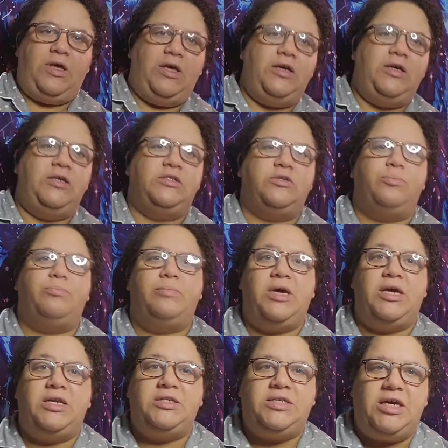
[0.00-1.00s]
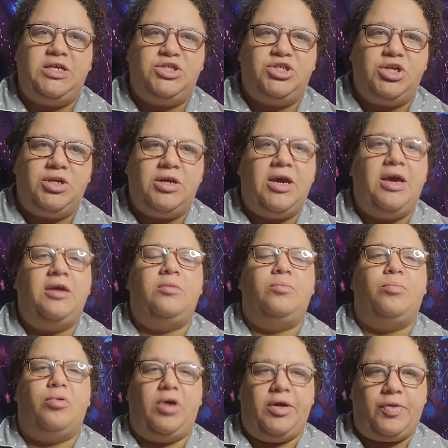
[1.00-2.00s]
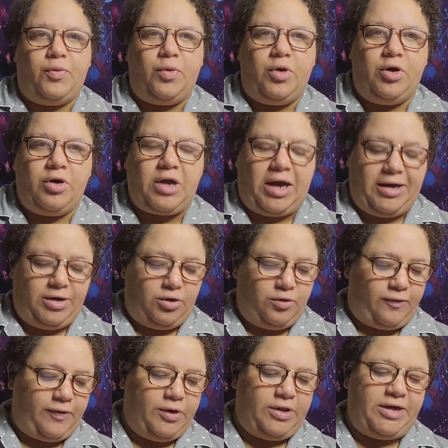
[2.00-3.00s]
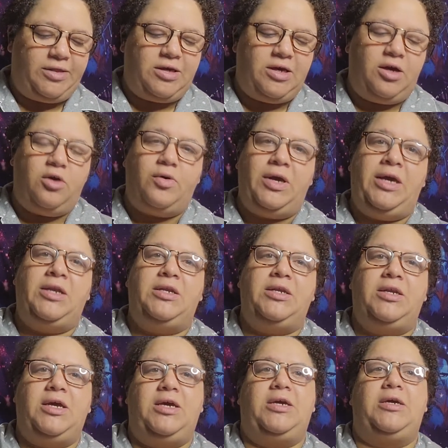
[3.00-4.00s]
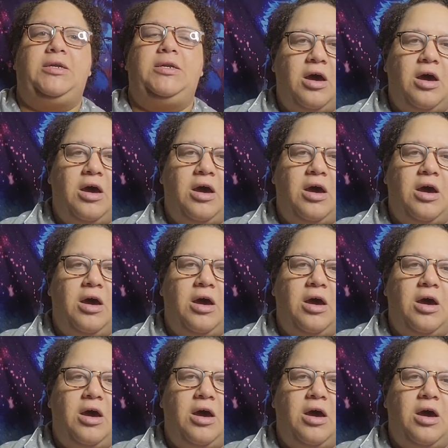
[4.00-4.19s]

is meditation and breath work. I do feel like they go hand in hand.